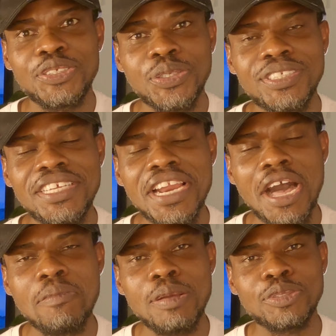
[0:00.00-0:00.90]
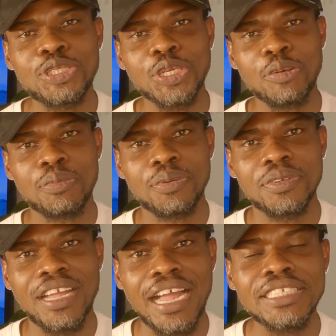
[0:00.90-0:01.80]
Using Amen's shop
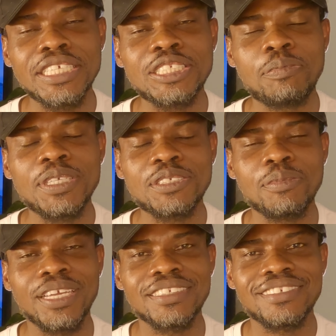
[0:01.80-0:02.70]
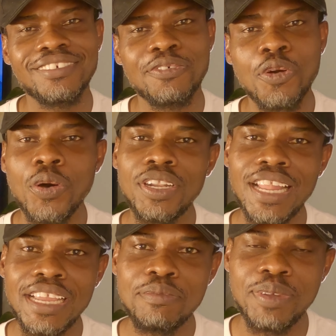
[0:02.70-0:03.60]
as a specimen for
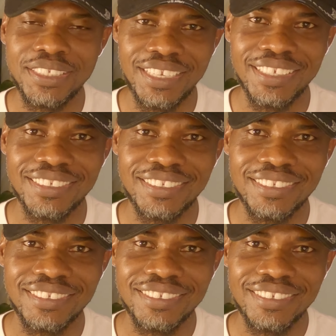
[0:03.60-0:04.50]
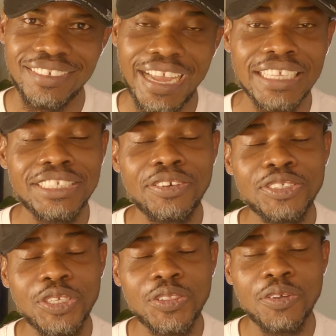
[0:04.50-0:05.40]
online business, as a
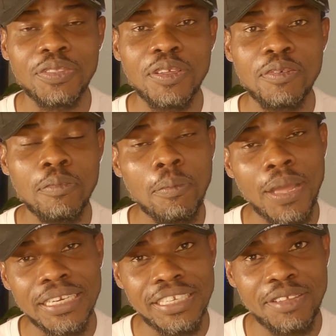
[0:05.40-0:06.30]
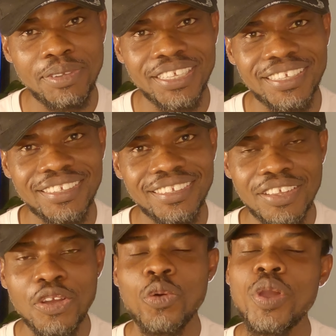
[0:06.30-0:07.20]
result of the pandemic.
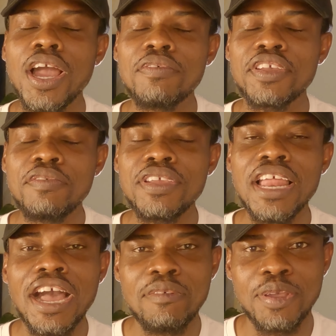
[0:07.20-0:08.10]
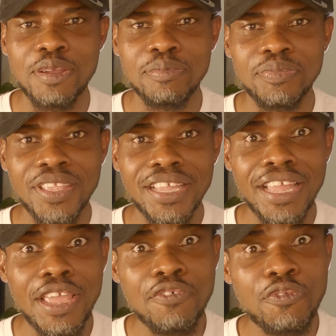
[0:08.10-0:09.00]
We have given A M E M
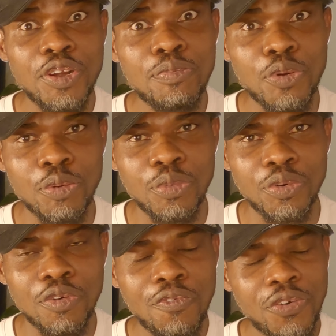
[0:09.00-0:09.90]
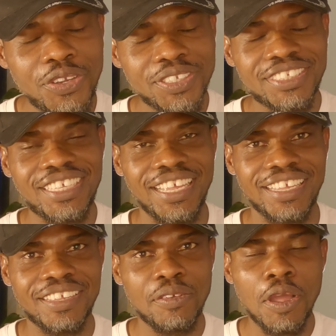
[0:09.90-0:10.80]
a free promo for your
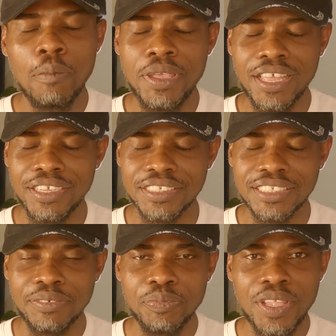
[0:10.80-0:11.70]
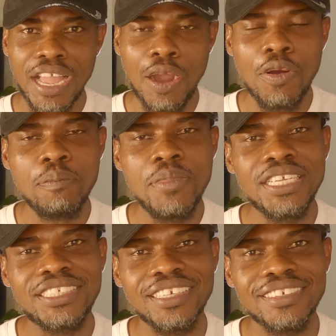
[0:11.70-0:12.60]
sake, because our
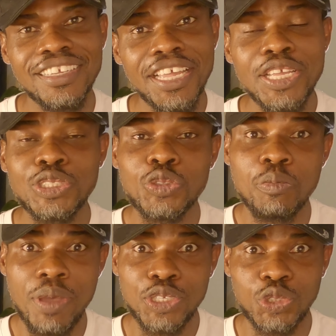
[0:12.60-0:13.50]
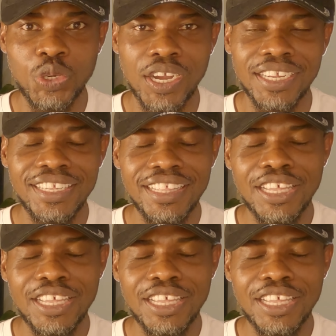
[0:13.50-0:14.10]
mission is to make sure